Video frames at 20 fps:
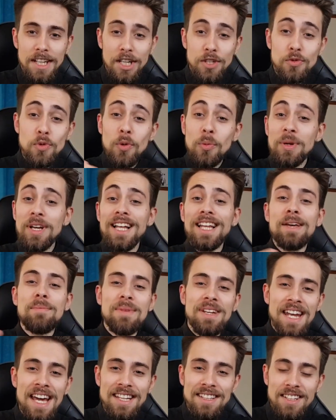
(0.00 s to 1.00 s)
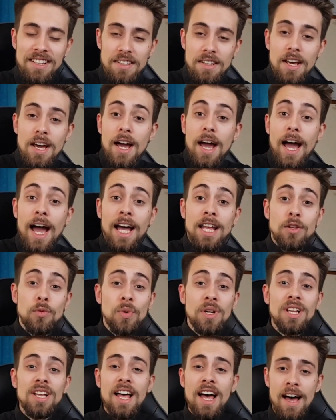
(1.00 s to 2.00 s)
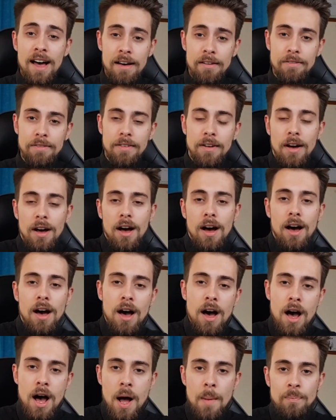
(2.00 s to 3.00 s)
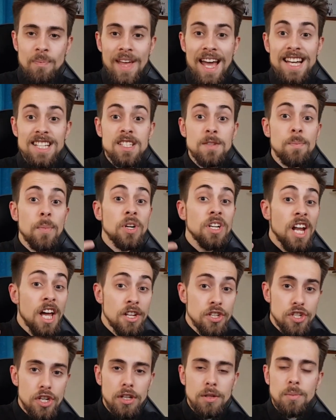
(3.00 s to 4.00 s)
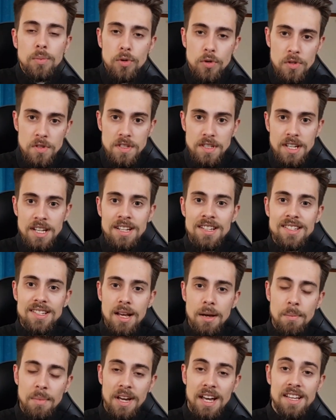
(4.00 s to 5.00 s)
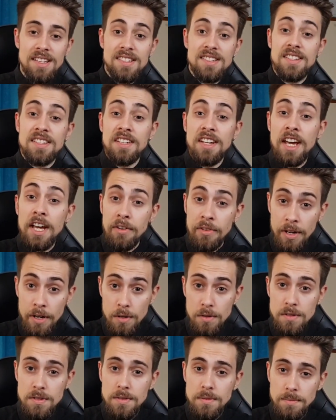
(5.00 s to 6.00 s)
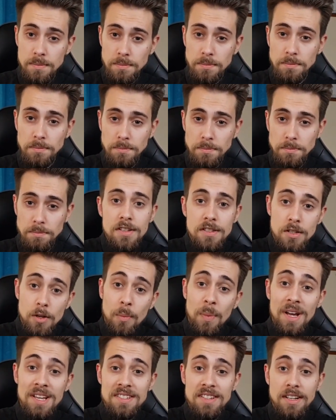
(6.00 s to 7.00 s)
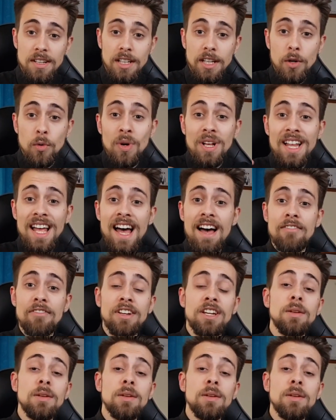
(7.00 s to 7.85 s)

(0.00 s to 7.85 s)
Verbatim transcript: it will be eliminated and we'll have um, exponential boost in some case scenarios. So basically, we'll have an